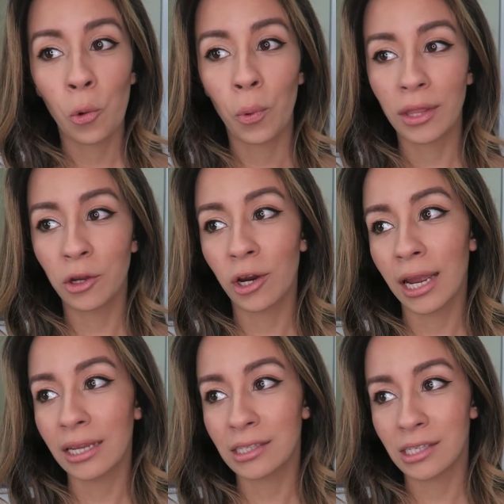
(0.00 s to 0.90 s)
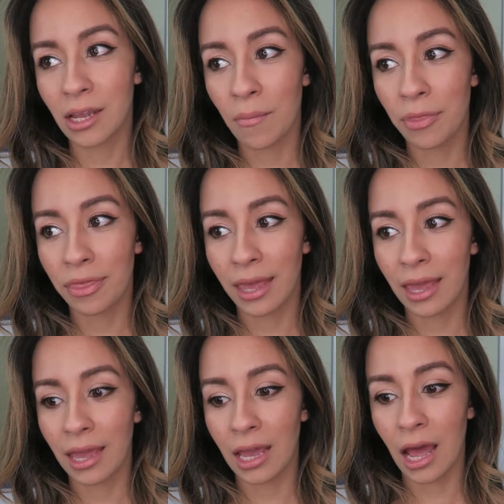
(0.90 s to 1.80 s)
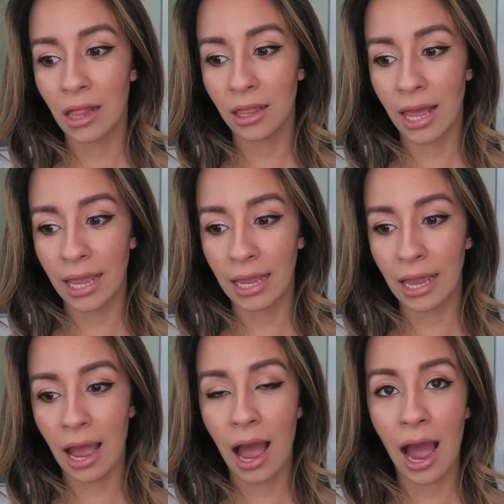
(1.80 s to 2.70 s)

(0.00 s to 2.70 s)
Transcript: whether it's something like,